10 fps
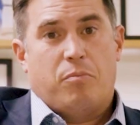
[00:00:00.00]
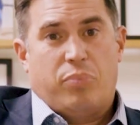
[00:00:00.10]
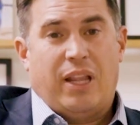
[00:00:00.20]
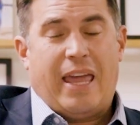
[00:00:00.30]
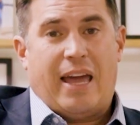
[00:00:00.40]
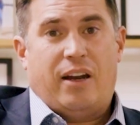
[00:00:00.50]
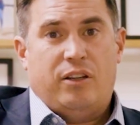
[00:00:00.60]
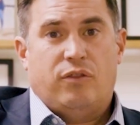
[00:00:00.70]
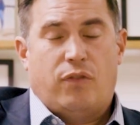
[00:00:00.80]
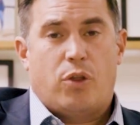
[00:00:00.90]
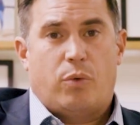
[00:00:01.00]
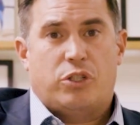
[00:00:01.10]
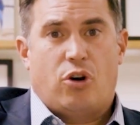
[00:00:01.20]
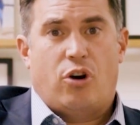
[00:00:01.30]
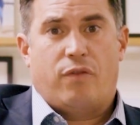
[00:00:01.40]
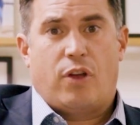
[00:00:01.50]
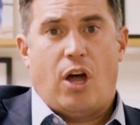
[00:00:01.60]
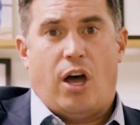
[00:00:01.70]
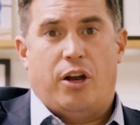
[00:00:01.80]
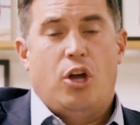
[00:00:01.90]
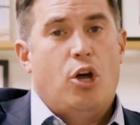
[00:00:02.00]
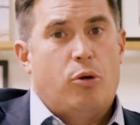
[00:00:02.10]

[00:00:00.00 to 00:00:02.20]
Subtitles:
plan for the return of God.